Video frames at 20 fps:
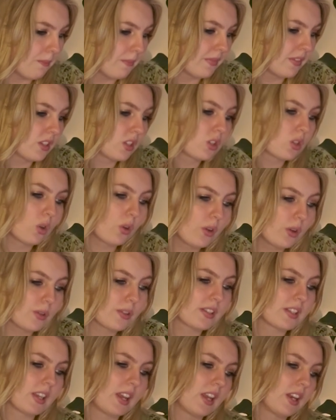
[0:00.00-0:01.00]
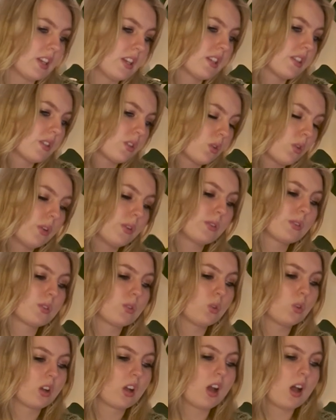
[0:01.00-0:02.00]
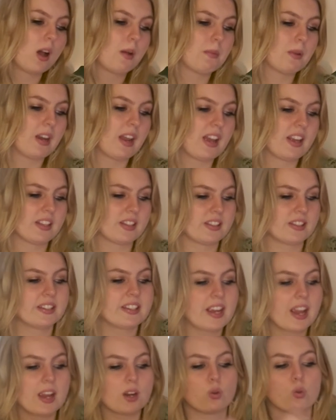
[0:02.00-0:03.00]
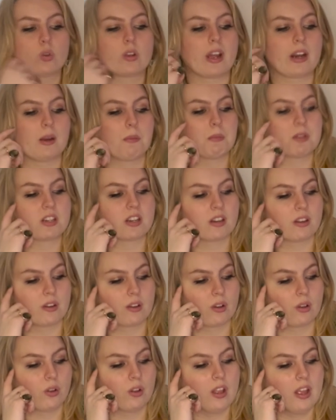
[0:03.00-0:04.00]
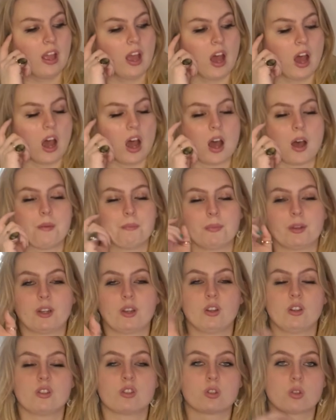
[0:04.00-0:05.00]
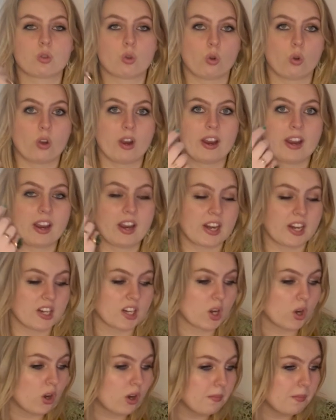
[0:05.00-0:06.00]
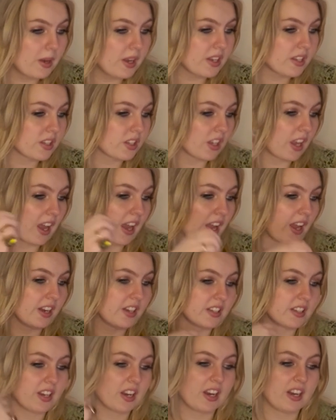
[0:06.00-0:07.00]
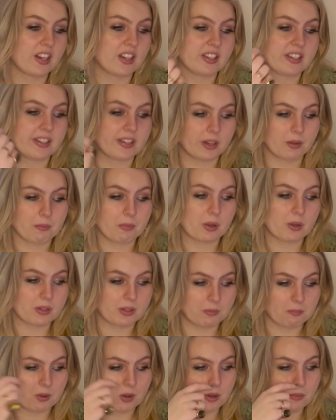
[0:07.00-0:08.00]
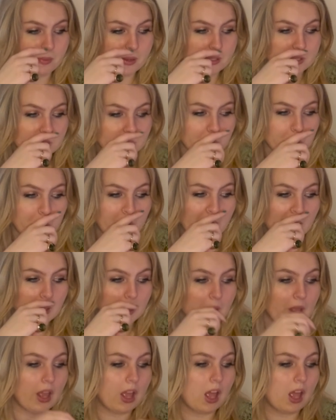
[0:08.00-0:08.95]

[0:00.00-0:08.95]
Soils store carbon as dead organic material. They store it in humus and in decomposing biomass as well,